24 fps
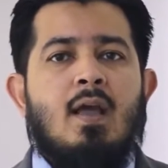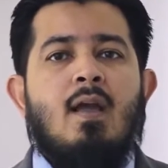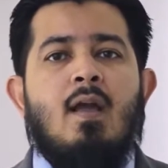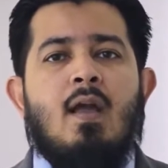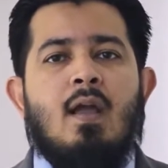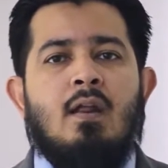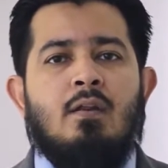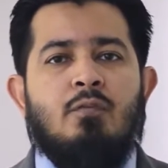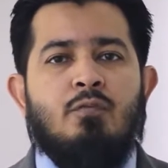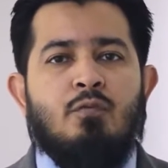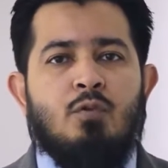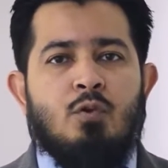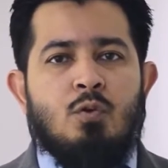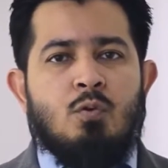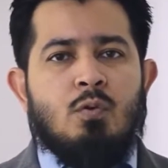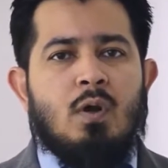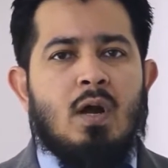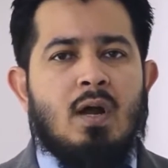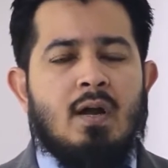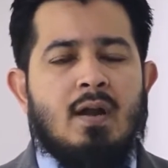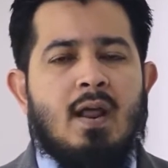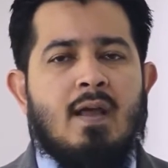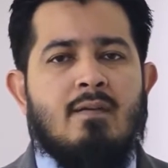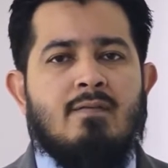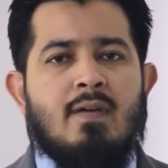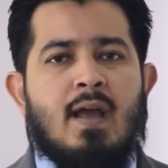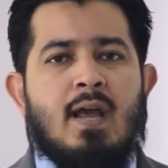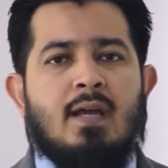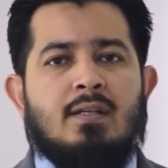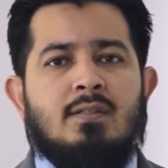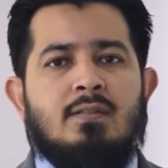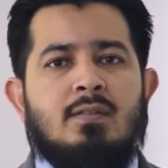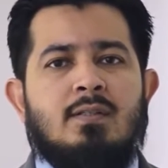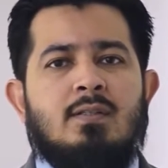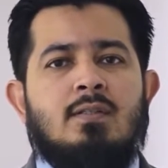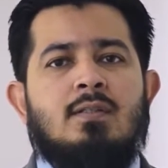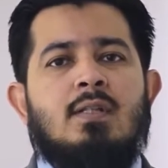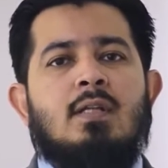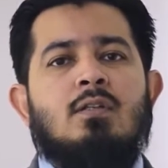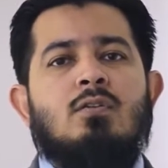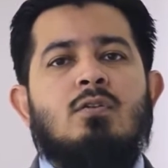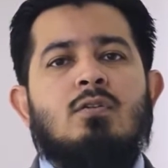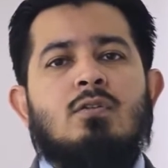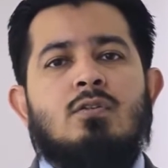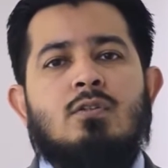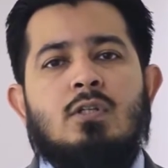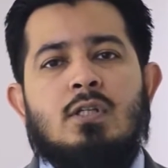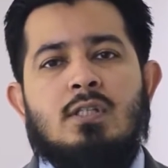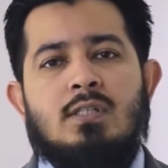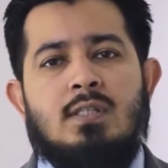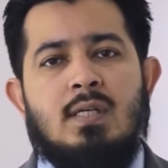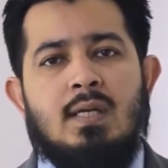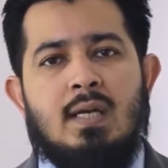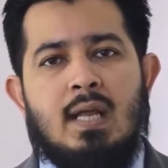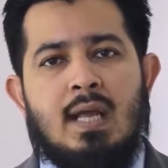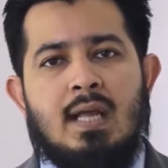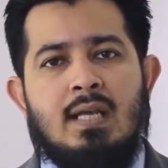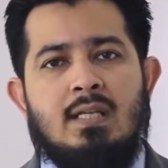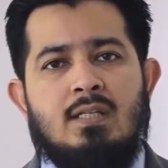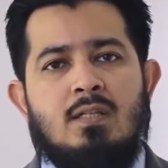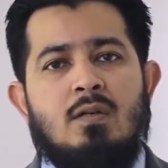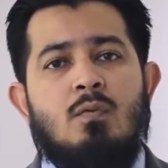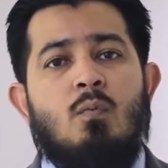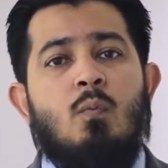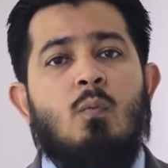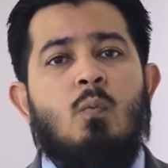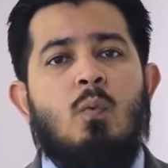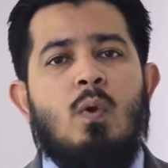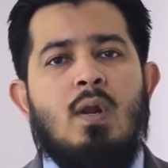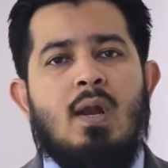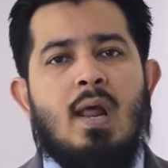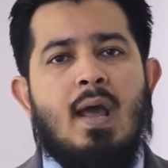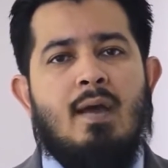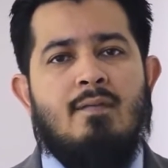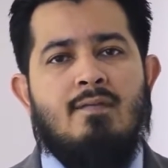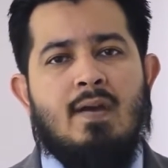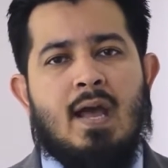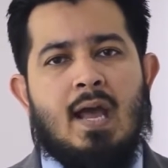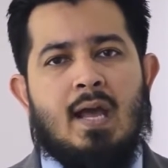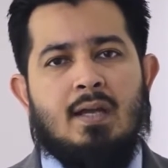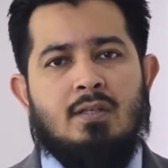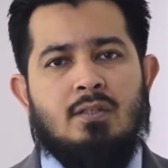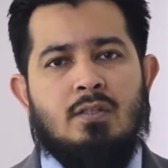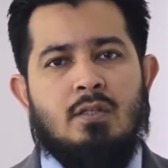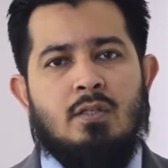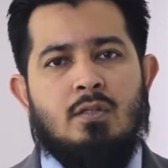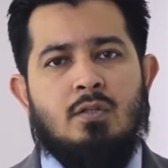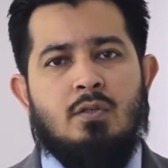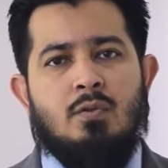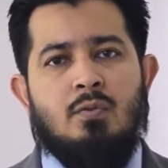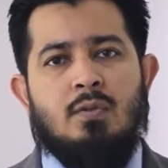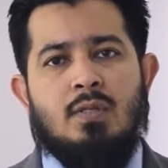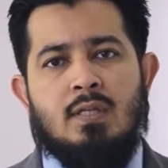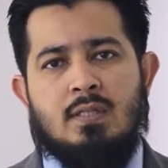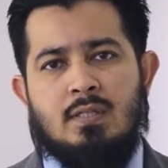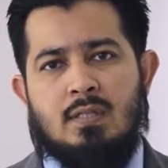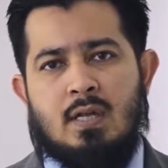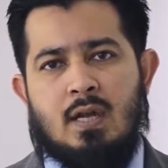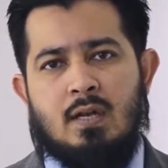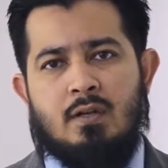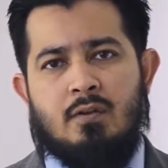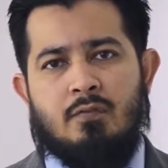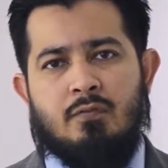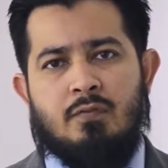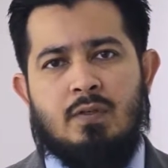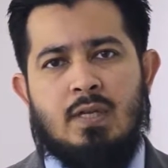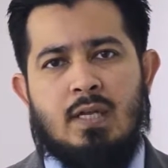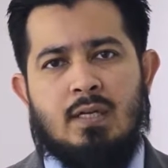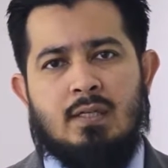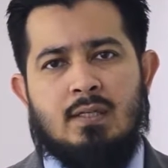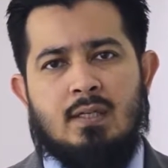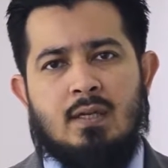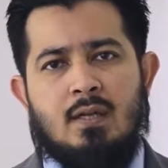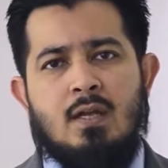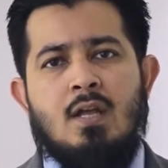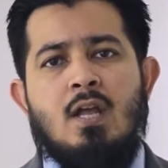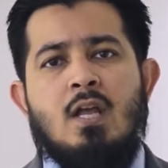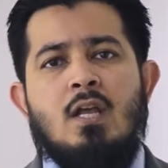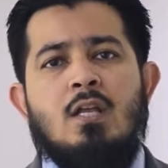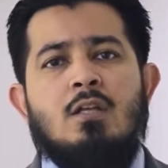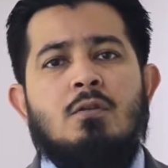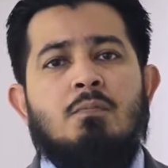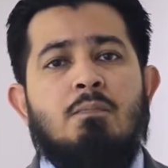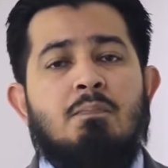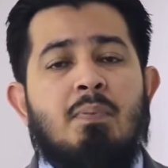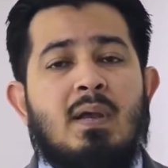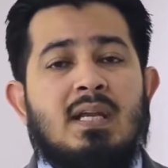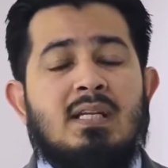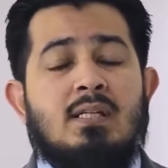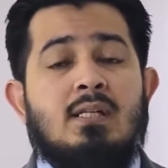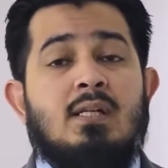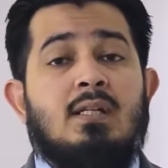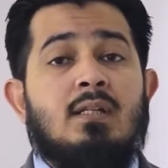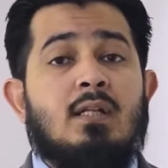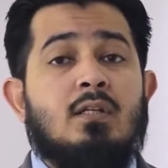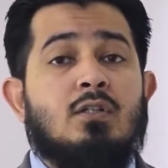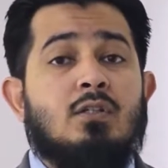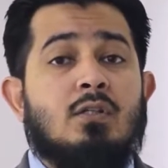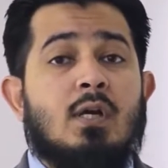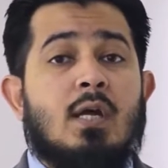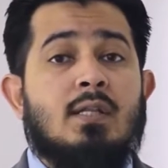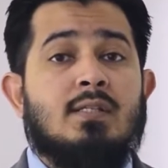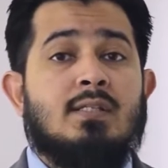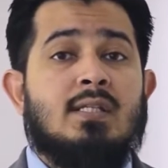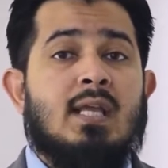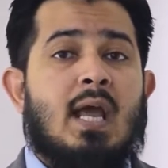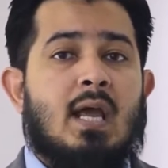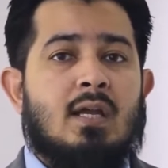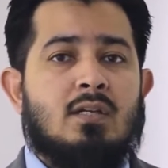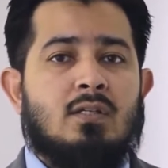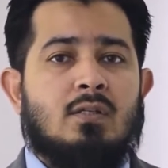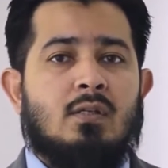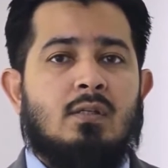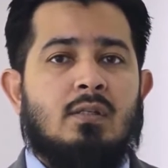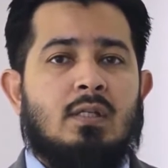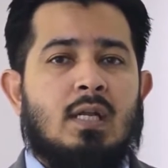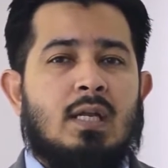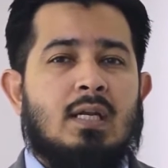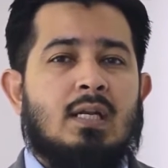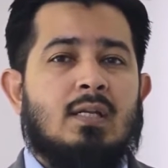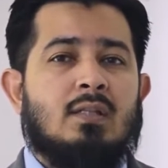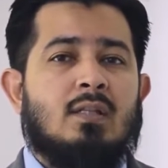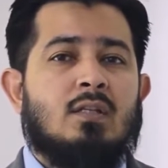And if you can't have access, then your trusted agent will have access to this kind of data, especially the transactional data.